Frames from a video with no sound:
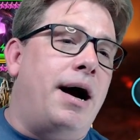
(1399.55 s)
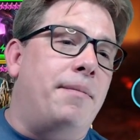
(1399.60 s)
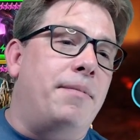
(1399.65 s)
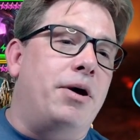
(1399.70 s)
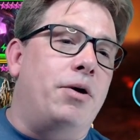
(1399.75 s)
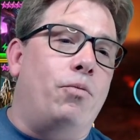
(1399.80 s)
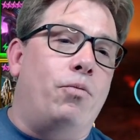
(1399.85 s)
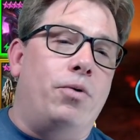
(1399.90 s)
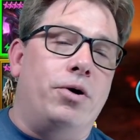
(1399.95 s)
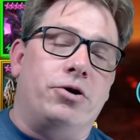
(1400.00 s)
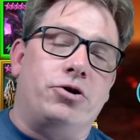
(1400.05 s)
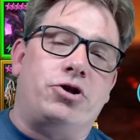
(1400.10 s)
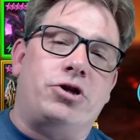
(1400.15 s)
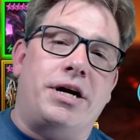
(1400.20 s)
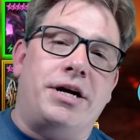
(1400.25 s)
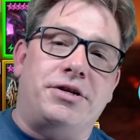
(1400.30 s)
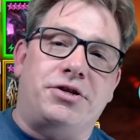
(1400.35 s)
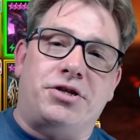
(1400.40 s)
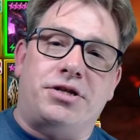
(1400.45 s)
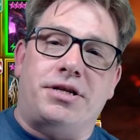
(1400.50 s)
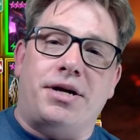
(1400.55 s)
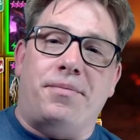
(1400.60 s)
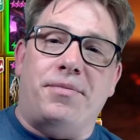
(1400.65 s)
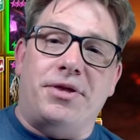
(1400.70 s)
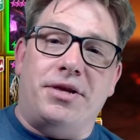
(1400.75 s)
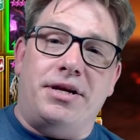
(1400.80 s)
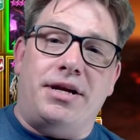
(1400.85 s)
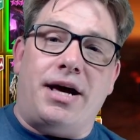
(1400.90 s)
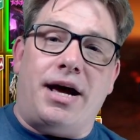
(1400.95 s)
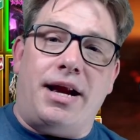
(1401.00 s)
It will change some of
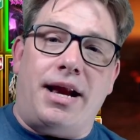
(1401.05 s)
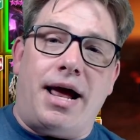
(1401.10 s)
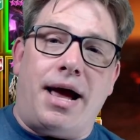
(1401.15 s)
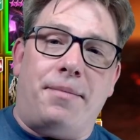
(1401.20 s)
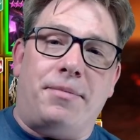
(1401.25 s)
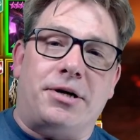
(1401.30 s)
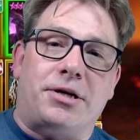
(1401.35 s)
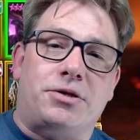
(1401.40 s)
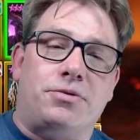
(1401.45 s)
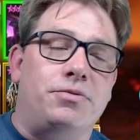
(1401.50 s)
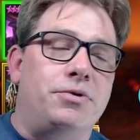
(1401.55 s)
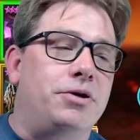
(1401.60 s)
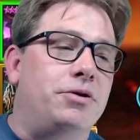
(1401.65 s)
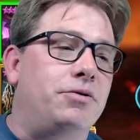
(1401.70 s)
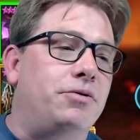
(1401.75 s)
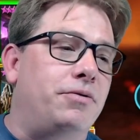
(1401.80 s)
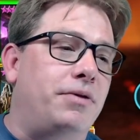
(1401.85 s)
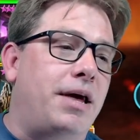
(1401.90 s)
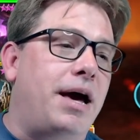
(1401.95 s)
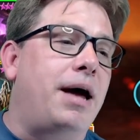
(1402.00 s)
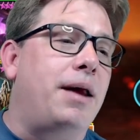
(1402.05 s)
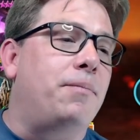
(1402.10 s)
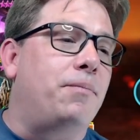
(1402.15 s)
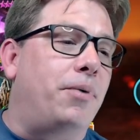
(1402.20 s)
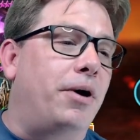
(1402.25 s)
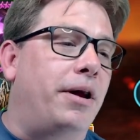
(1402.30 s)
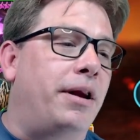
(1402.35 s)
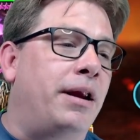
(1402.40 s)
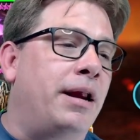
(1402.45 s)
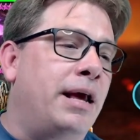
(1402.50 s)
the dynamics when you do that,
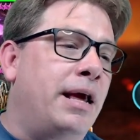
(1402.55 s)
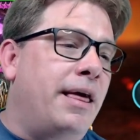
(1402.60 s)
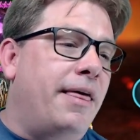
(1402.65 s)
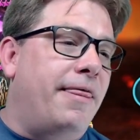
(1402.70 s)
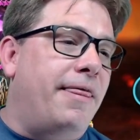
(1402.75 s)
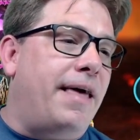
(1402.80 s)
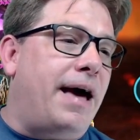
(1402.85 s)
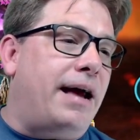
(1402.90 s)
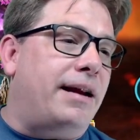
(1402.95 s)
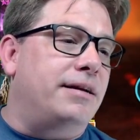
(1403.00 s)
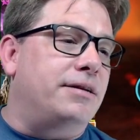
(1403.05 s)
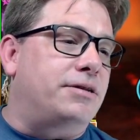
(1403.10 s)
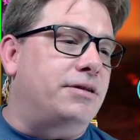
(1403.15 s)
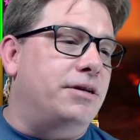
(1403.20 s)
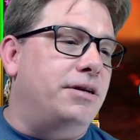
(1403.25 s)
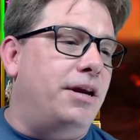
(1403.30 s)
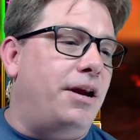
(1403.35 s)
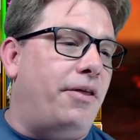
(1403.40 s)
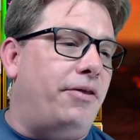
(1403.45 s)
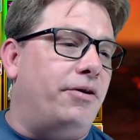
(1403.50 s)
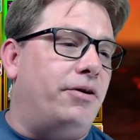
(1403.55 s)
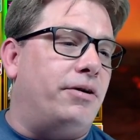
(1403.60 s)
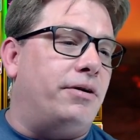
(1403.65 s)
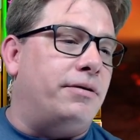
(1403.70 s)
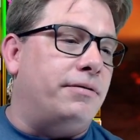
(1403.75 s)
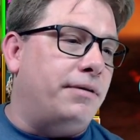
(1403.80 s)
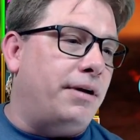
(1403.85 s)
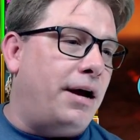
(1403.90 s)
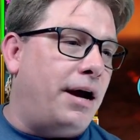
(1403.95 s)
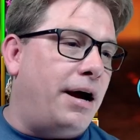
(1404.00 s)
but that is another
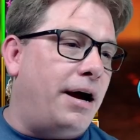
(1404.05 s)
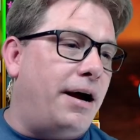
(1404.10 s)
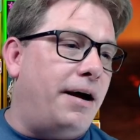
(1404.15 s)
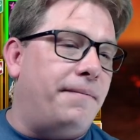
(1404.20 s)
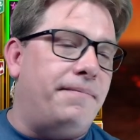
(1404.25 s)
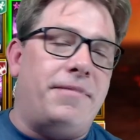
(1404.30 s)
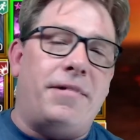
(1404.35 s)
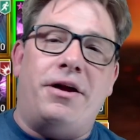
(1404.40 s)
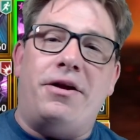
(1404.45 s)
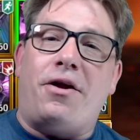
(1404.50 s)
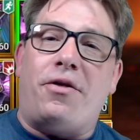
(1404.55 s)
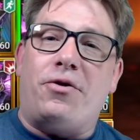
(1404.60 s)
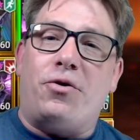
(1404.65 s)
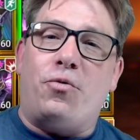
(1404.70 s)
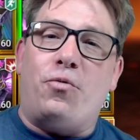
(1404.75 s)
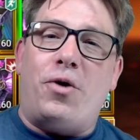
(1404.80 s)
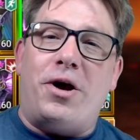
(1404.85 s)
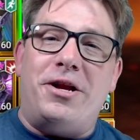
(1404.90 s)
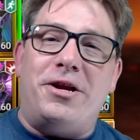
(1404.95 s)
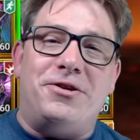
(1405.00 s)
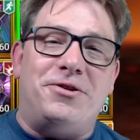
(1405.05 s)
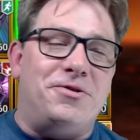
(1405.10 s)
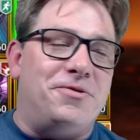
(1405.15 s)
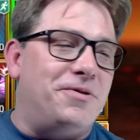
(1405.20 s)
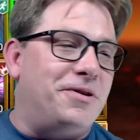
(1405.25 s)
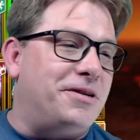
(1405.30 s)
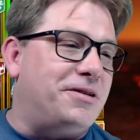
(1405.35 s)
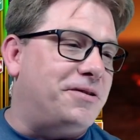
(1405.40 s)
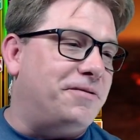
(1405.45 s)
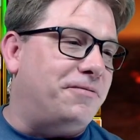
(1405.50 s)
way to do
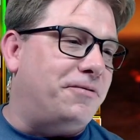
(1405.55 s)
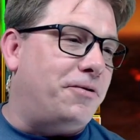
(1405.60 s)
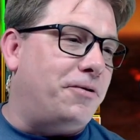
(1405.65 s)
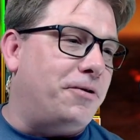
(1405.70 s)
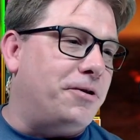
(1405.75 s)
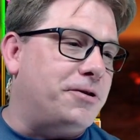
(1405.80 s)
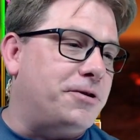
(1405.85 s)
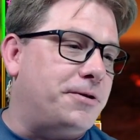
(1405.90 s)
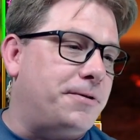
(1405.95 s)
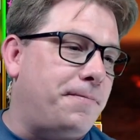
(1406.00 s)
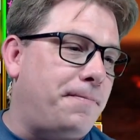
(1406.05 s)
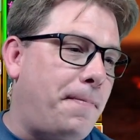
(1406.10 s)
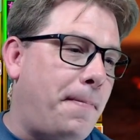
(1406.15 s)
this, of course.